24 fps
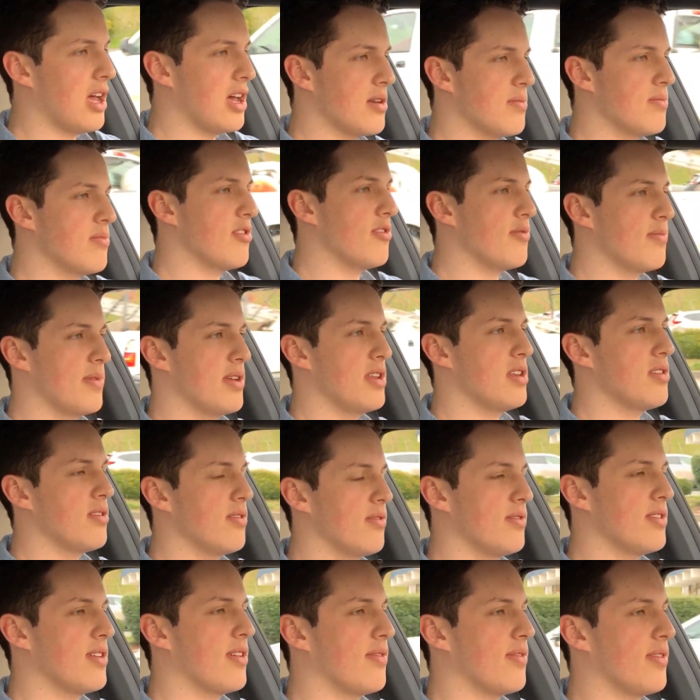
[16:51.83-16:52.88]
movement. You
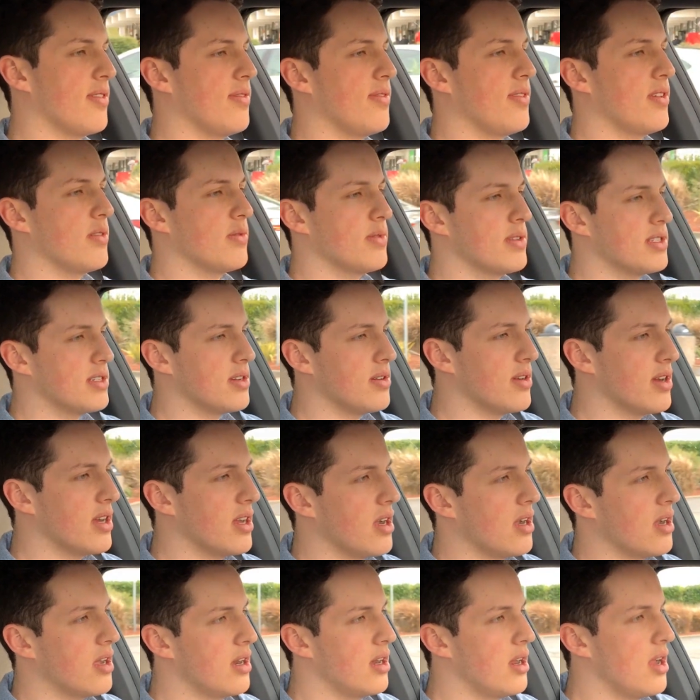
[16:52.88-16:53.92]
definitely feel what's going
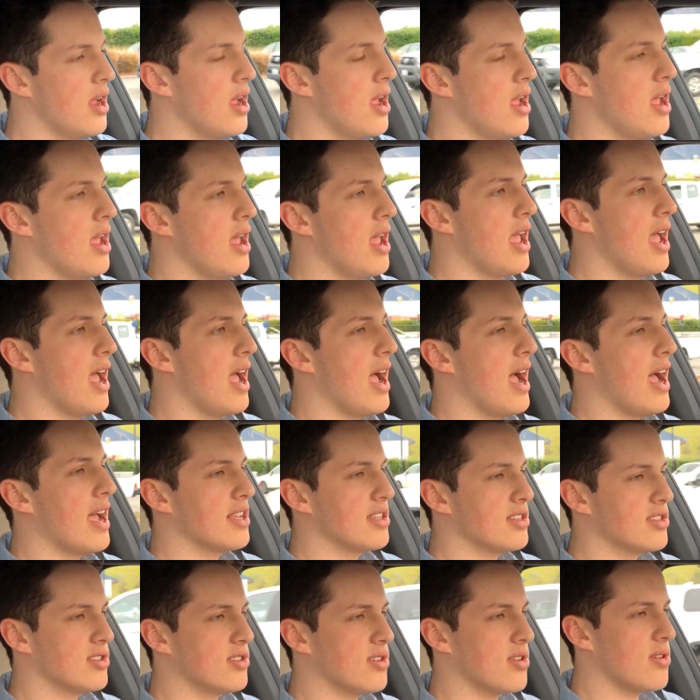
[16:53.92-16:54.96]
on.
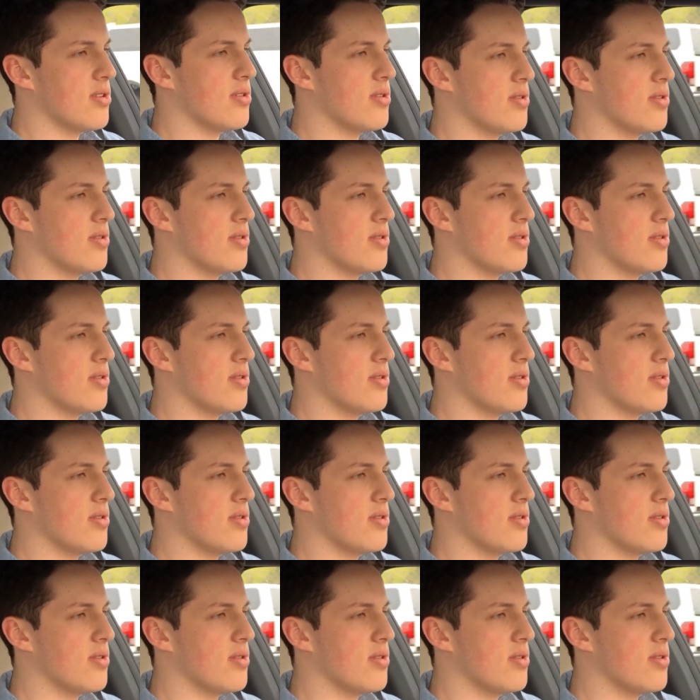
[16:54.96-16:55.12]
So